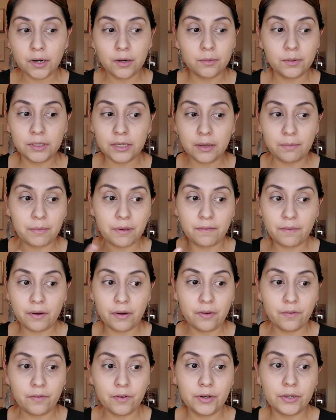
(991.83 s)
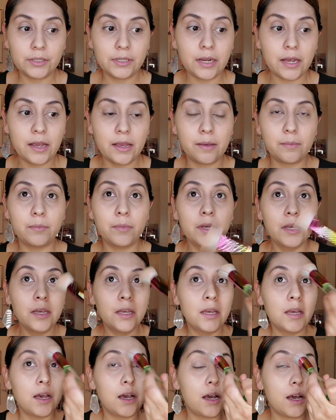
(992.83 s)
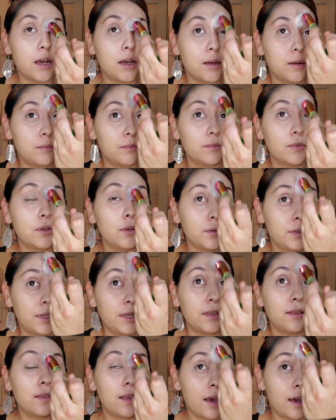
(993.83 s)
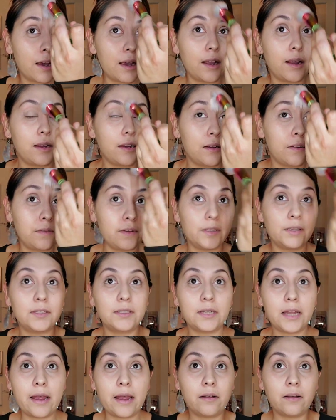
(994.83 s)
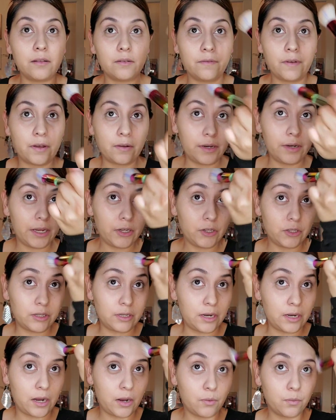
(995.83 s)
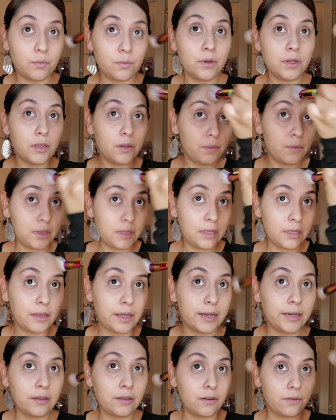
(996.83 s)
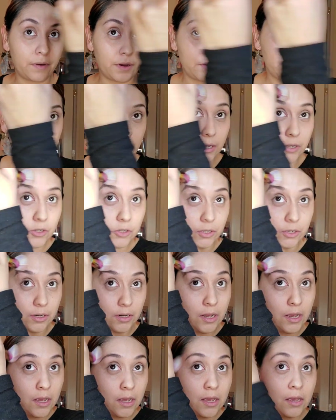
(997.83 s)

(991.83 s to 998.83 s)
It was like my very first time using that kind of a style of foundation, and I really, really liked their foundation.